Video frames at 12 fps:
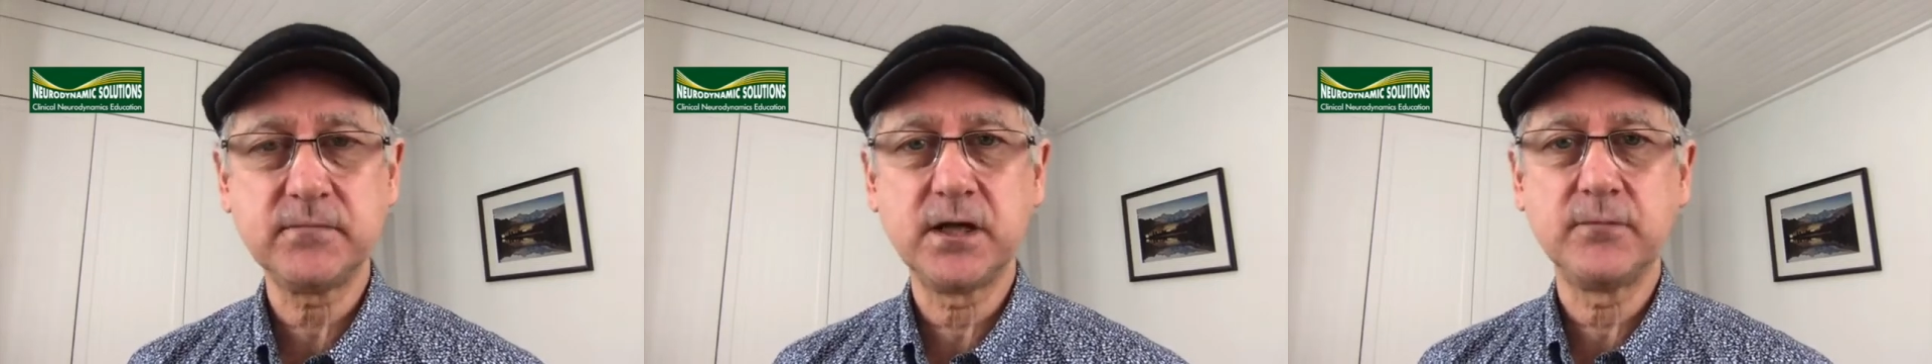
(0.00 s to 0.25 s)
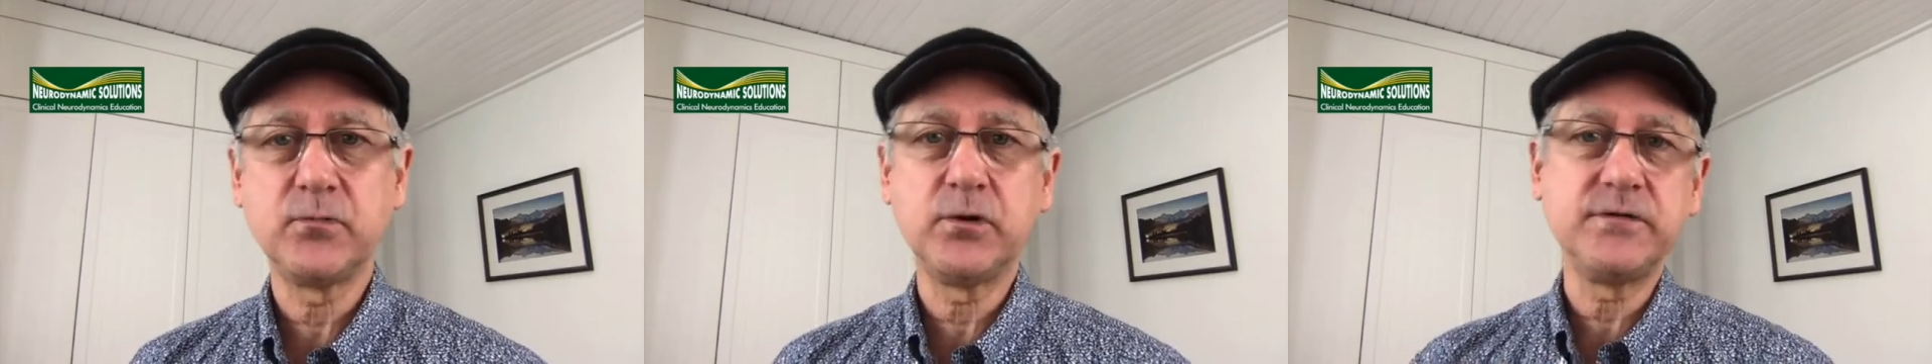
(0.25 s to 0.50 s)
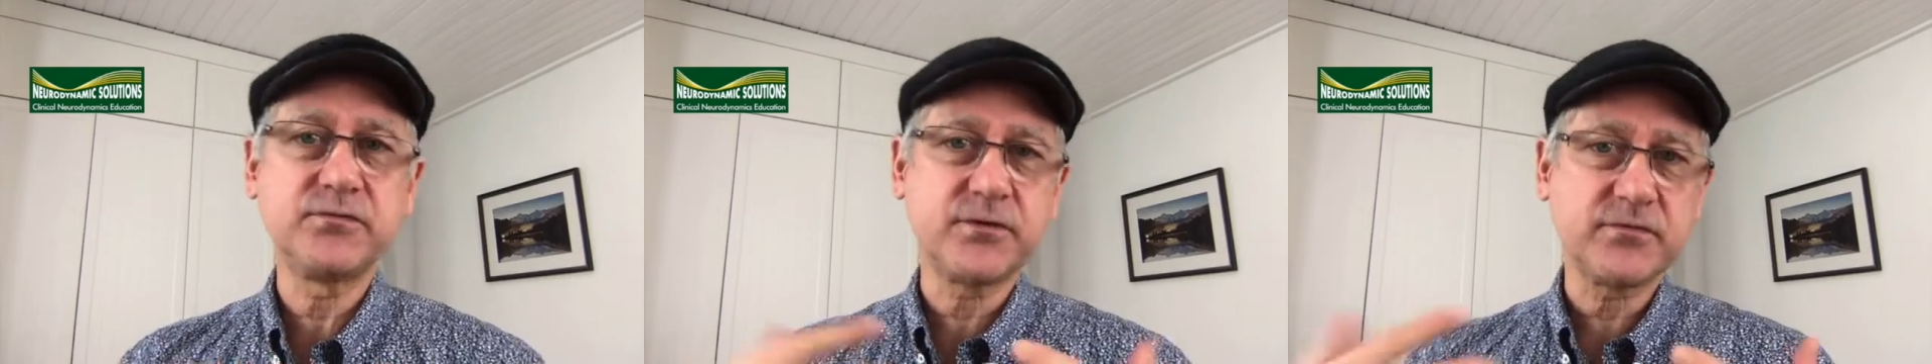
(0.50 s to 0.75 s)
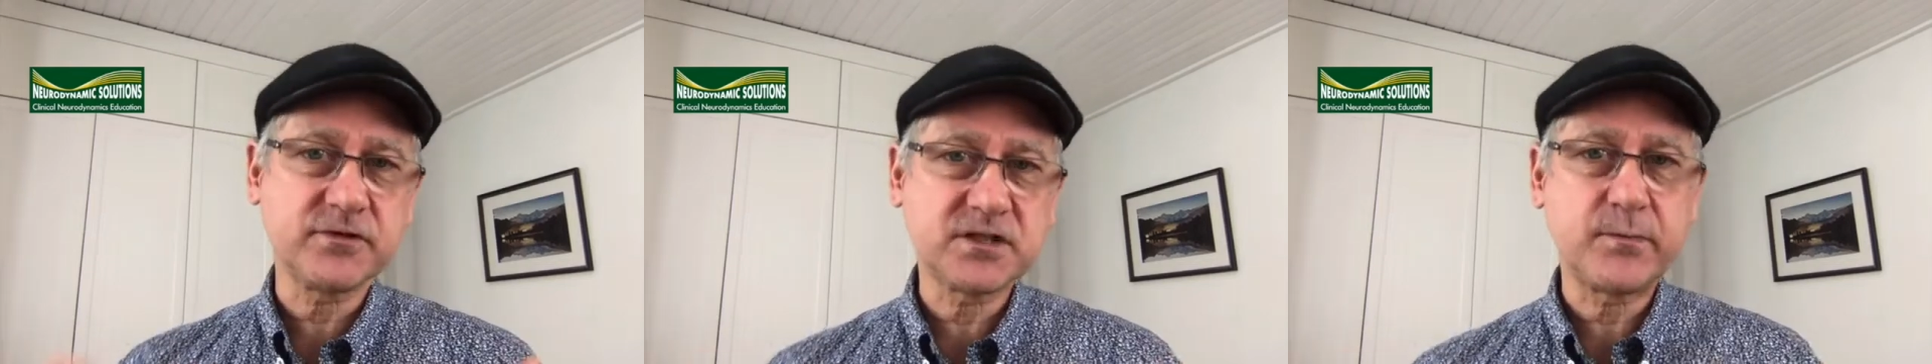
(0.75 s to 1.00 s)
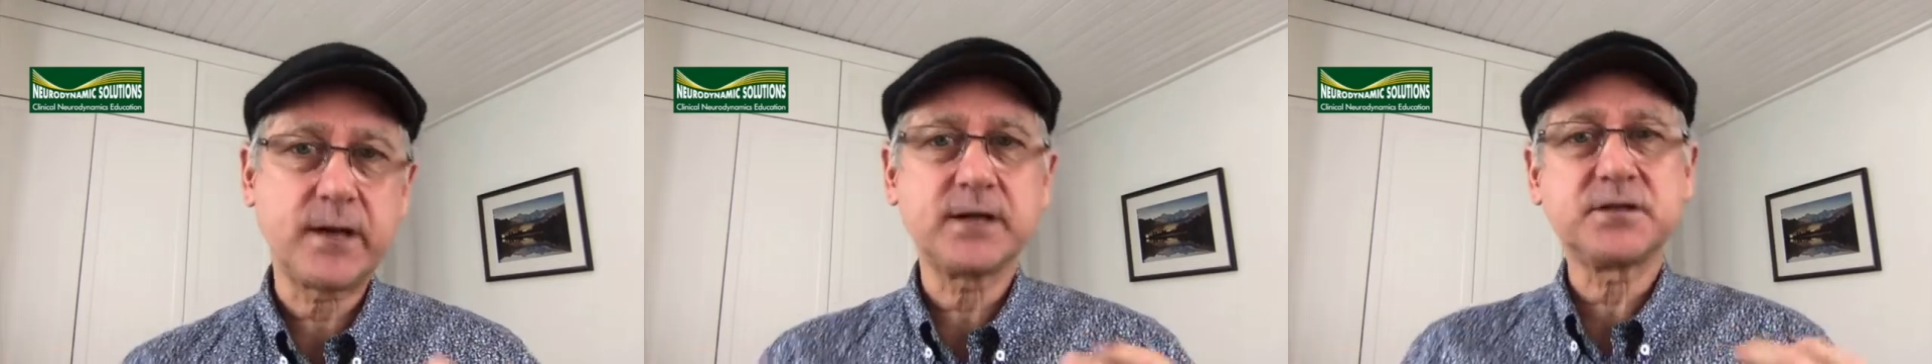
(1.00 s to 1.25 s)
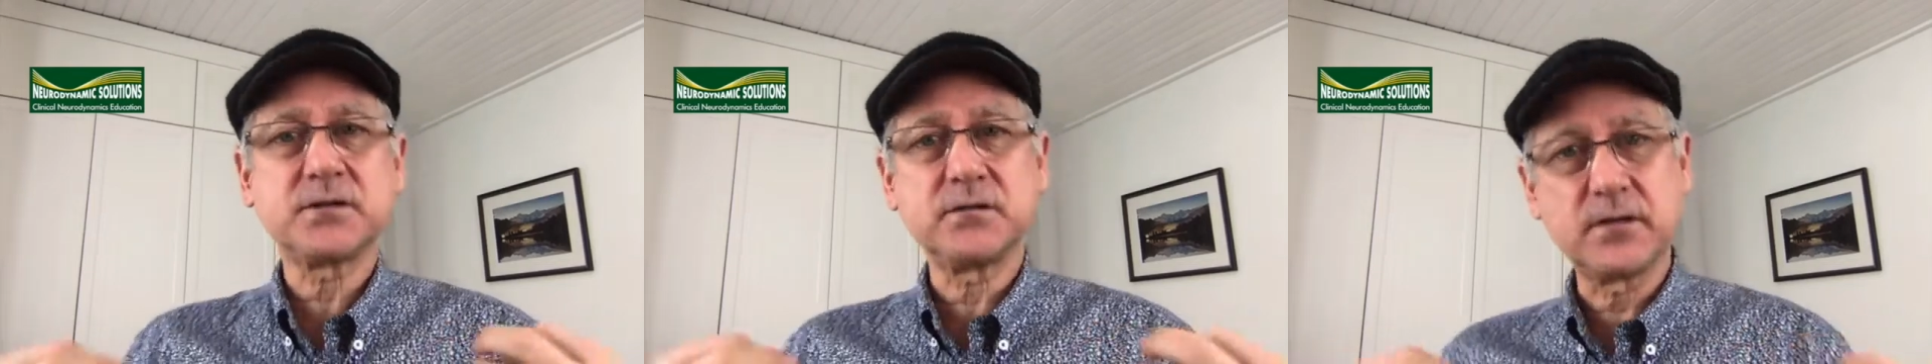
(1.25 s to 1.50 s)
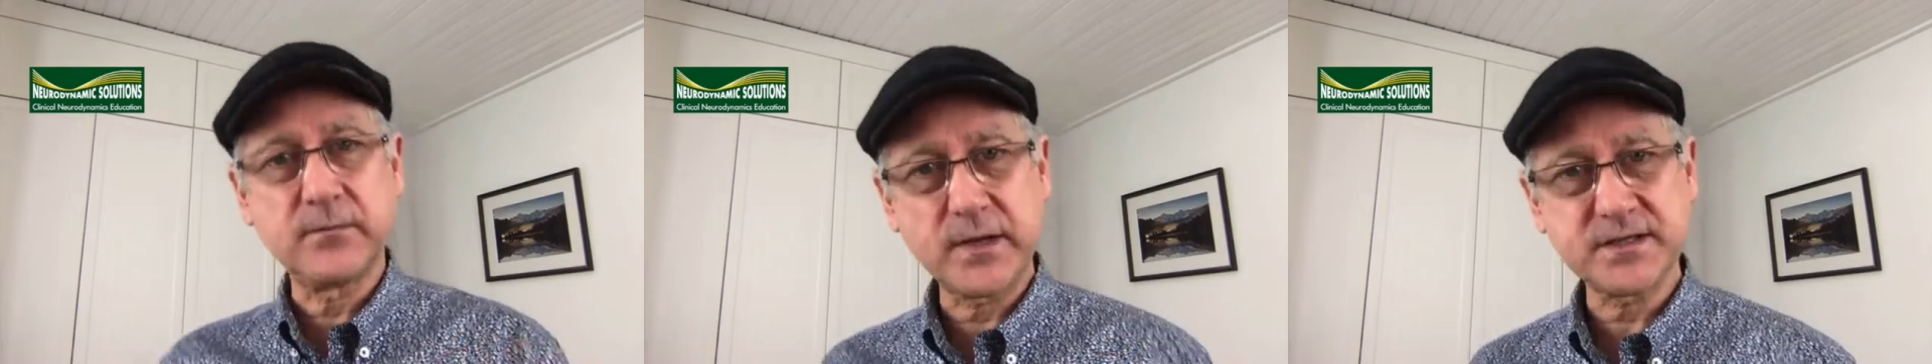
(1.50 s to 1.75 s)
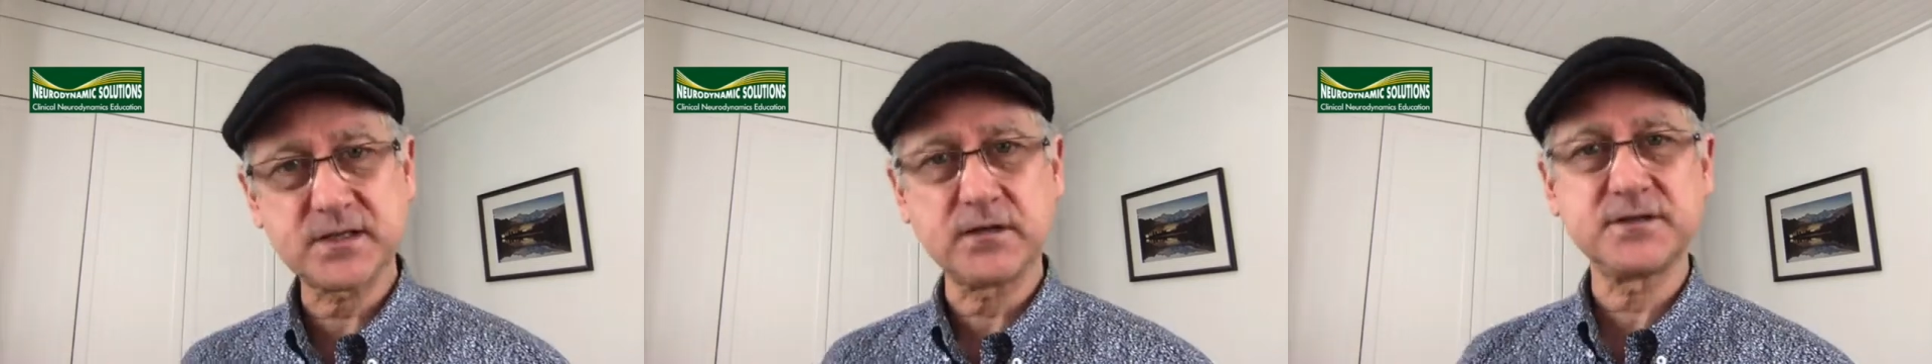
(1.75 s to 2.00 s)
It moves with respect to the
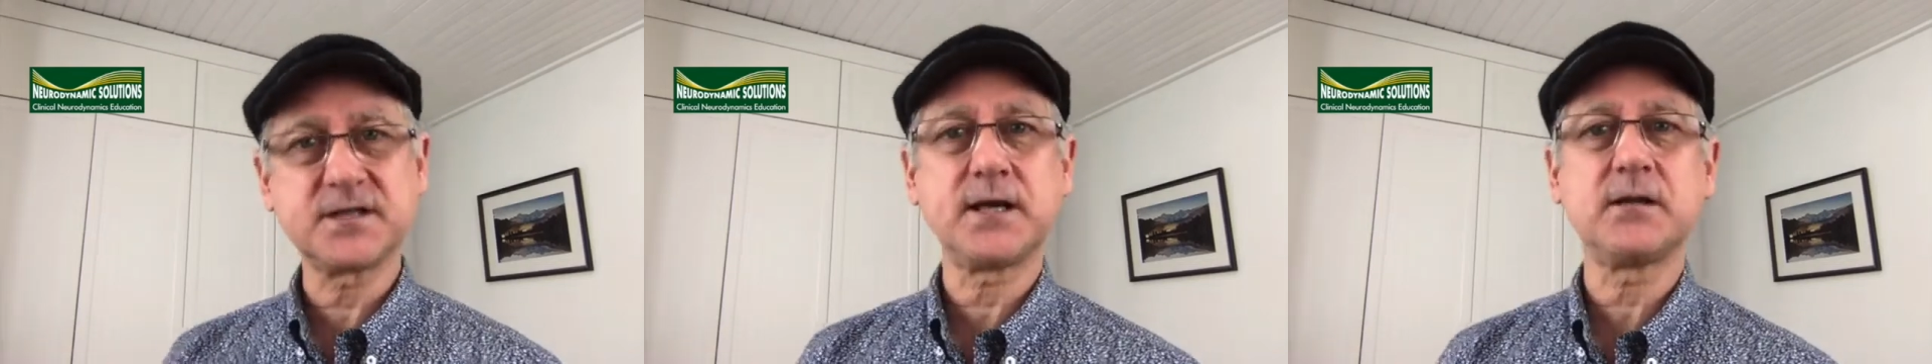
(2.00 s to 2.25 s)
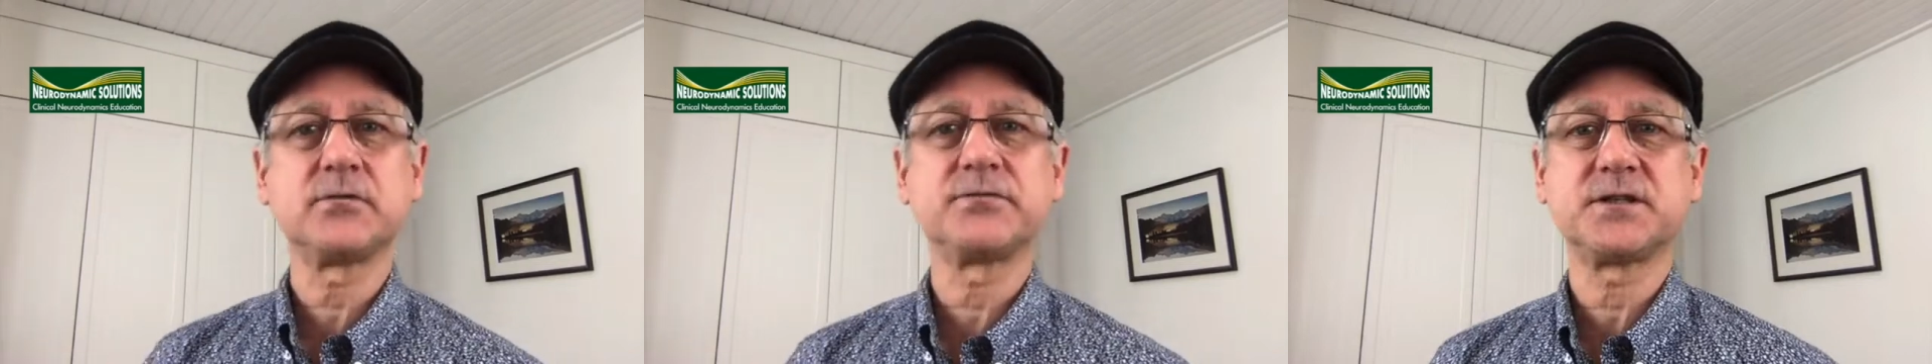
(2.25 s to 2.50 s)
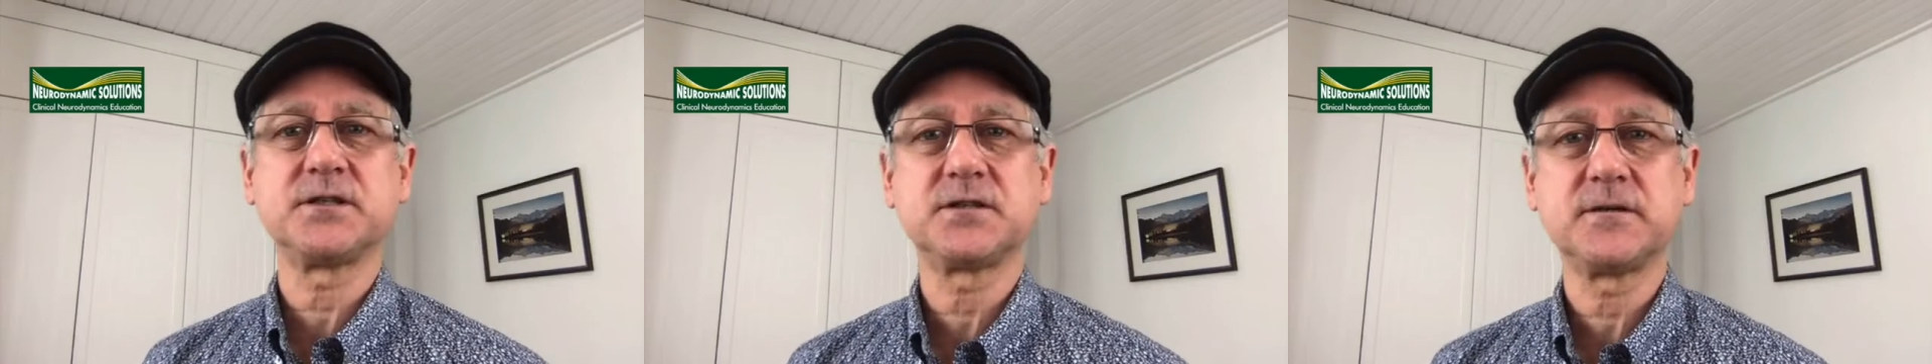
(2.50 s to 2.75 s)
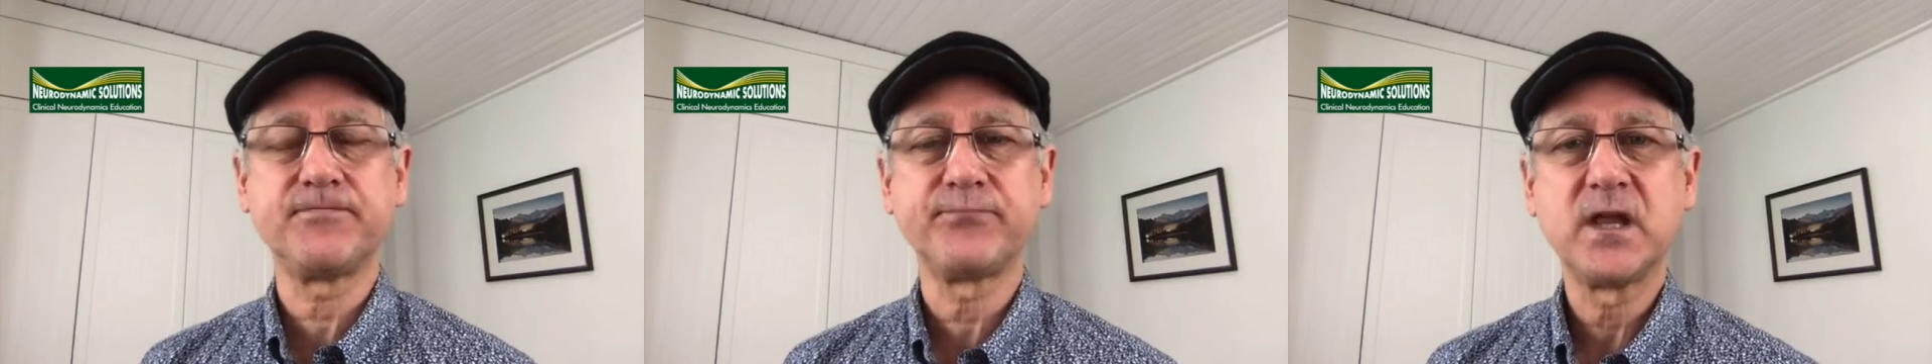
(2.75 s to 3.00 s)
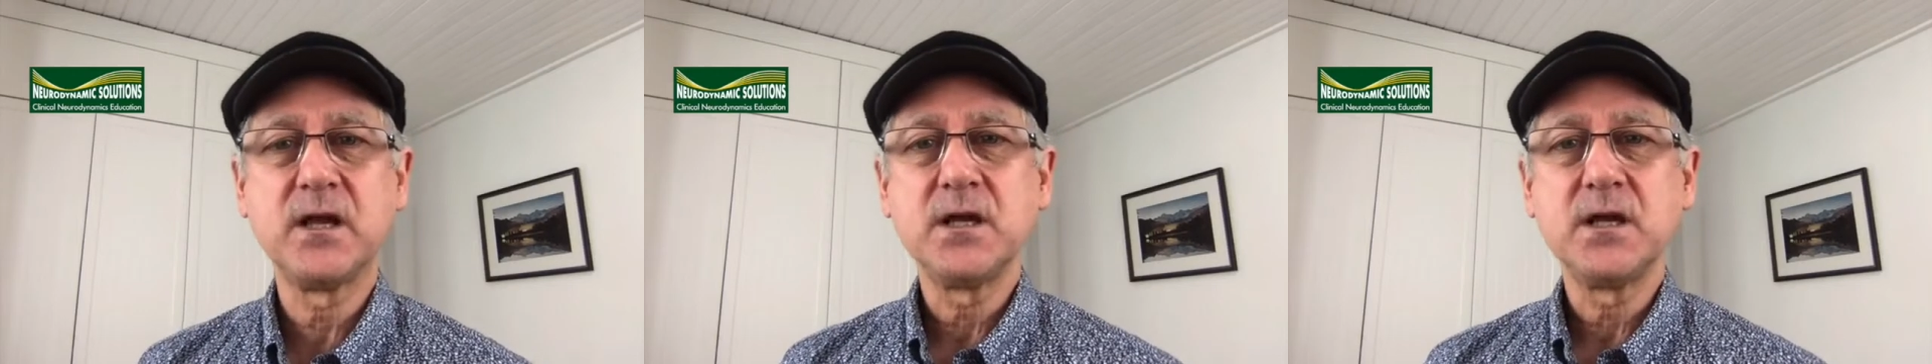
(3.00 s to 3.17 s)
musculoskeletal system.